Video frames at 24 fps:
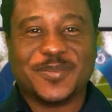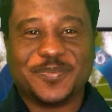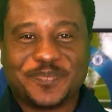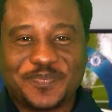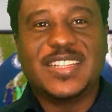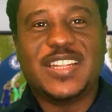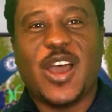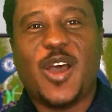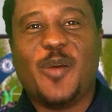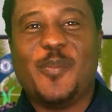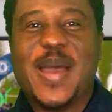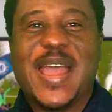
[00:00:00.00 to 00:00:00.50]

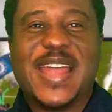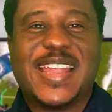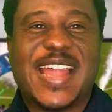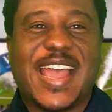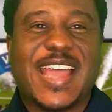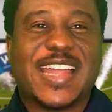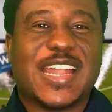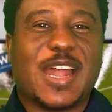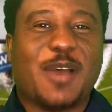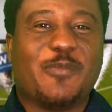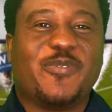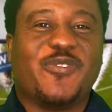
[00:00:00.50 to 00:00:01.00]
Now, my
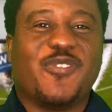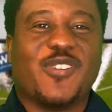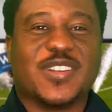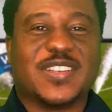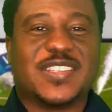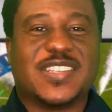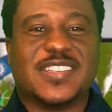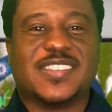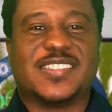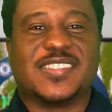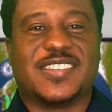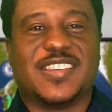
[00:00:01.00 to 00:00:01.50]
lineup for
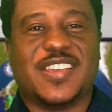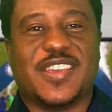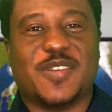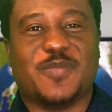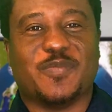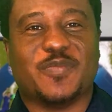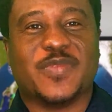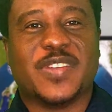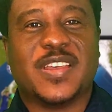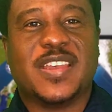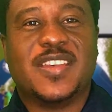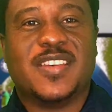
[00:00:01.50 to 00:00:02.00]
this
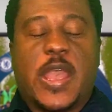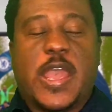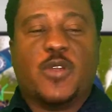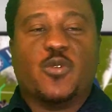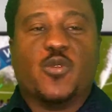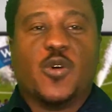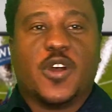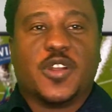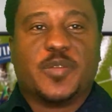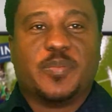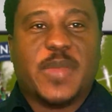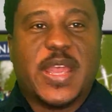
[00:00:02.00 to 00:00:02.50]
game,
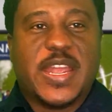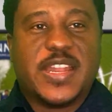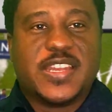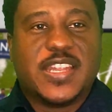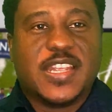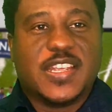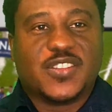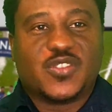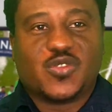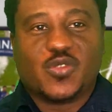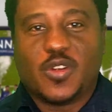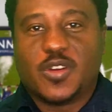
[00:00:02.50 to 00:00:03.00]
Edward Mendy
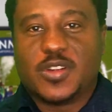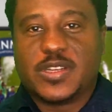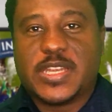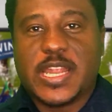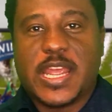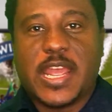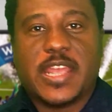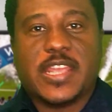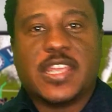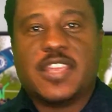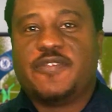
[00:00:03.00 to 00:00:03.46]
is not there.